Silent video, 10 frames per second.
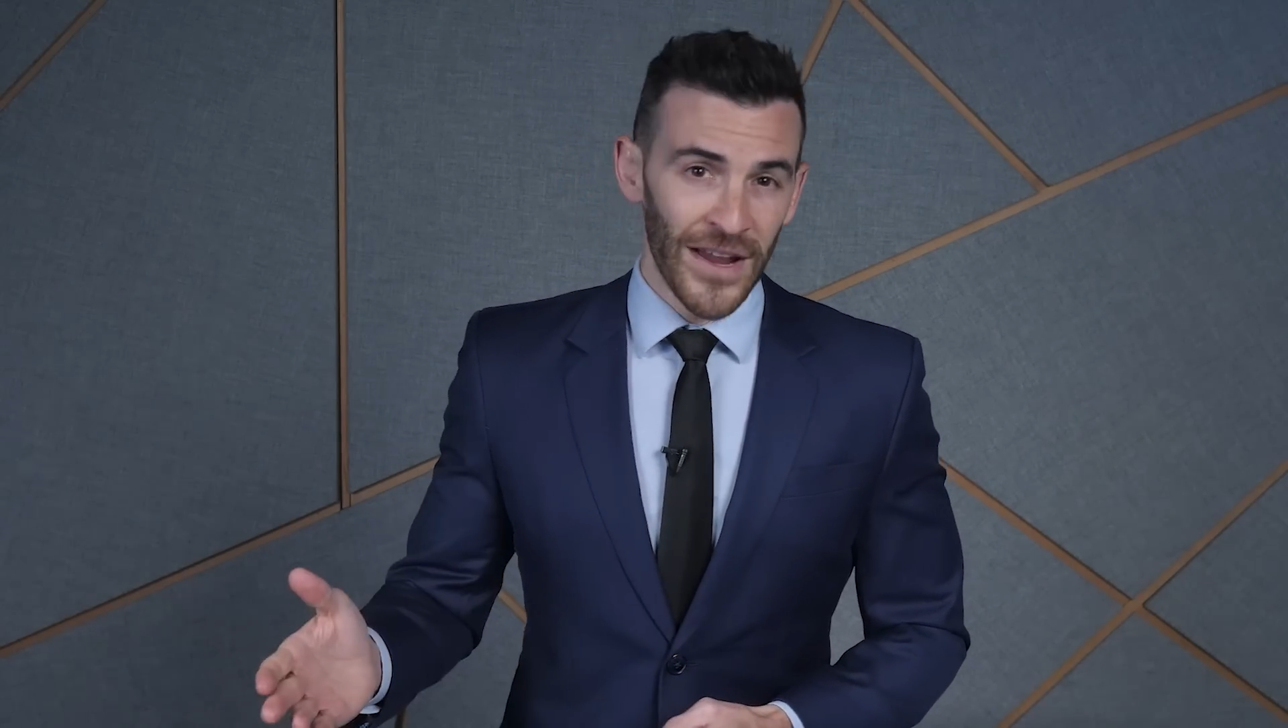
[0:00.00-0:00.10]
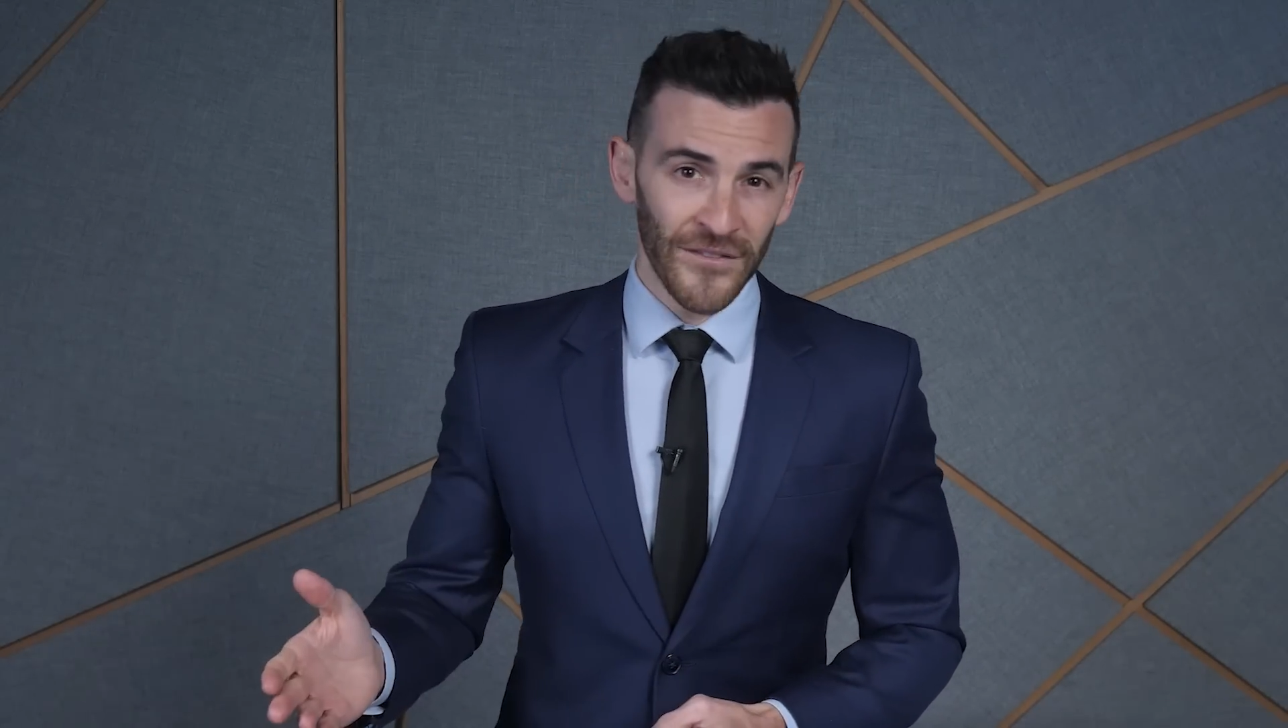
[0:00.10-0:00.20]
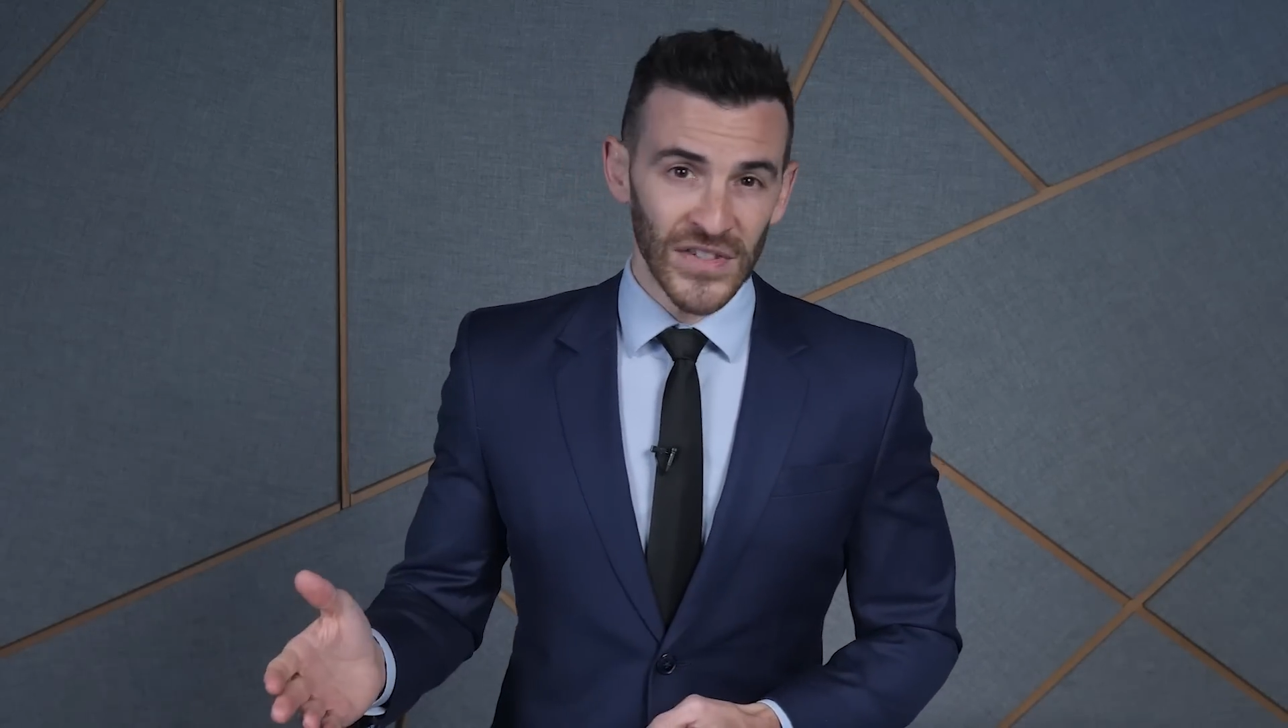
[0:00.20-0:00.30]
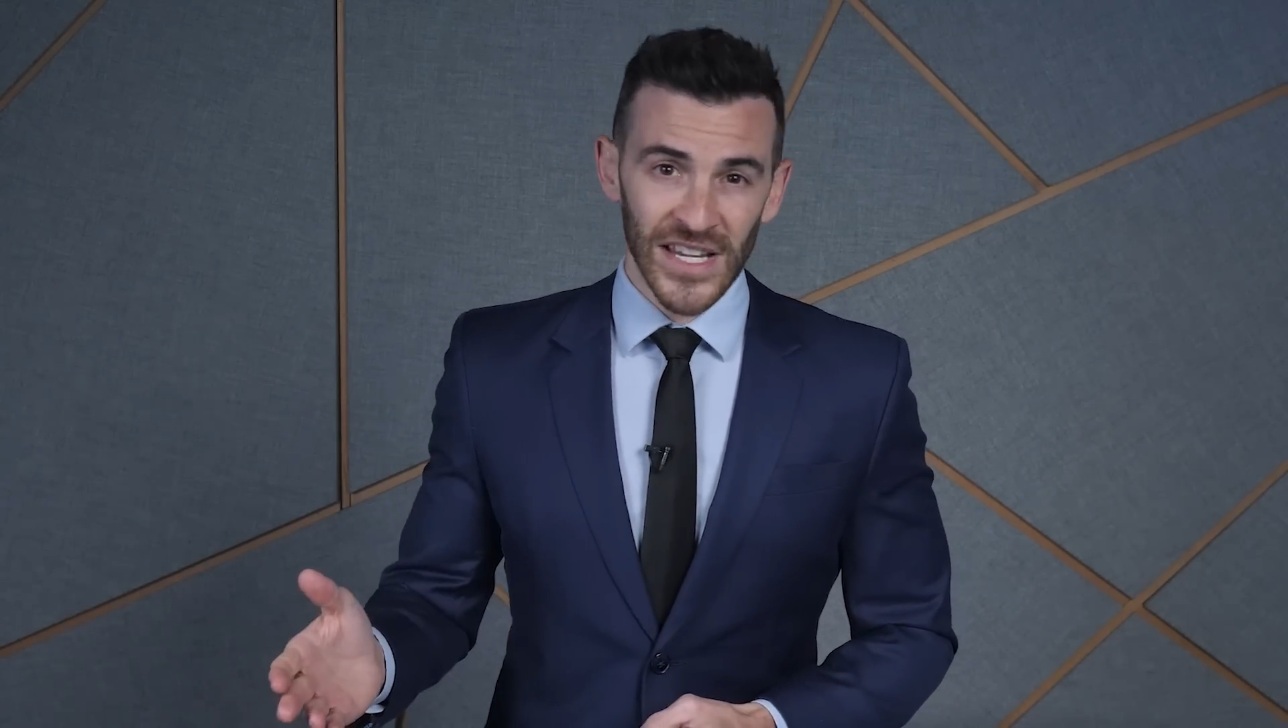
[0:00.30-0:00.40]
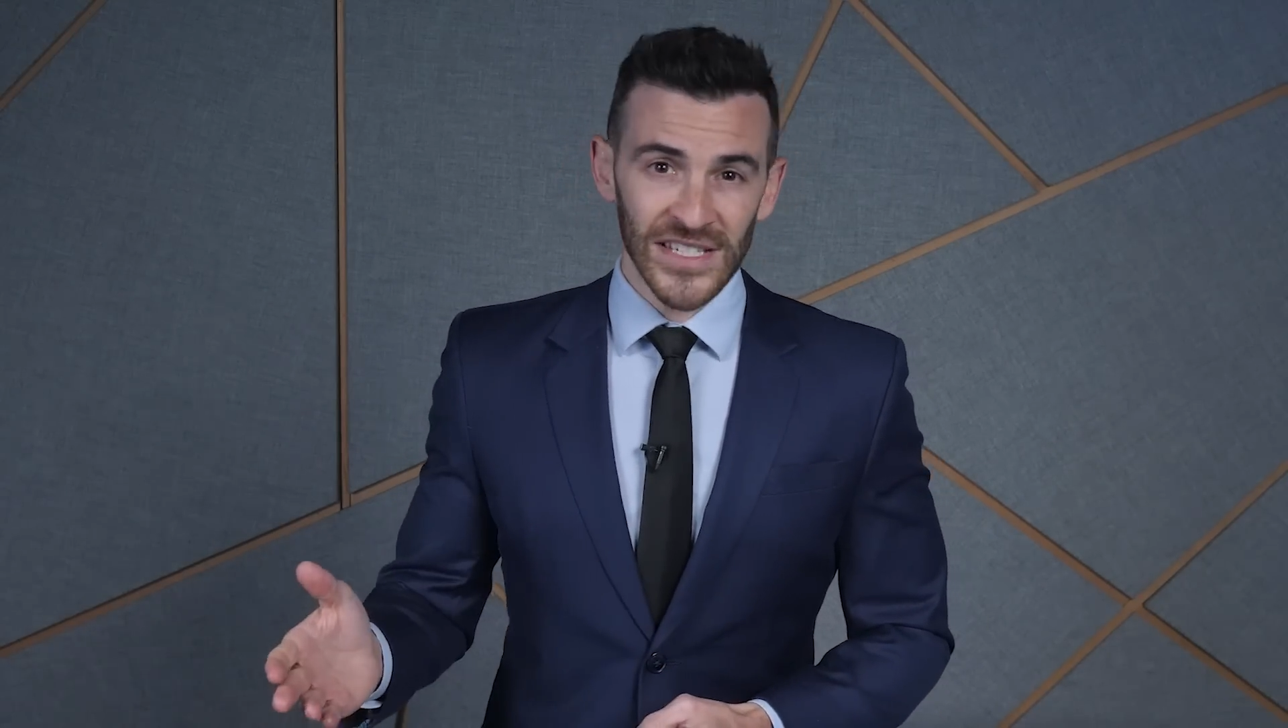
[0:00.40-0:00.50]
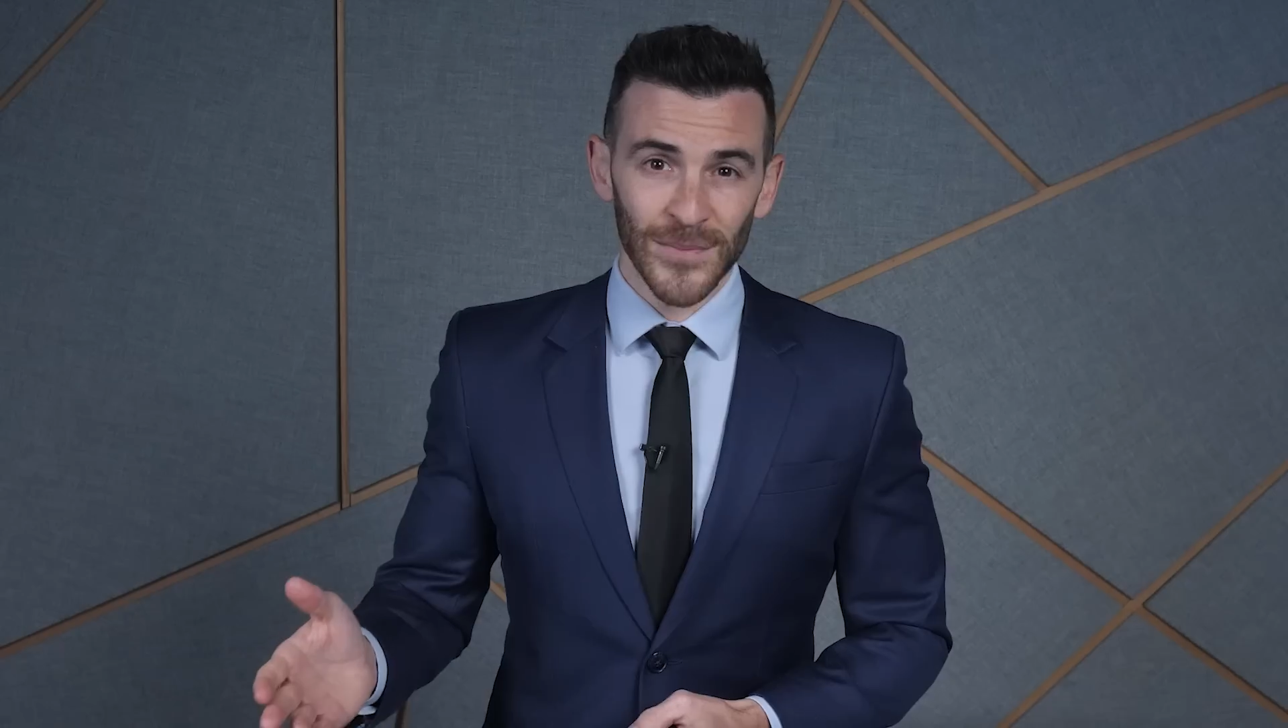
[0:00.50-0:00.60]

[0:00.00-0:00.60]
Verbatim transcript: emphasize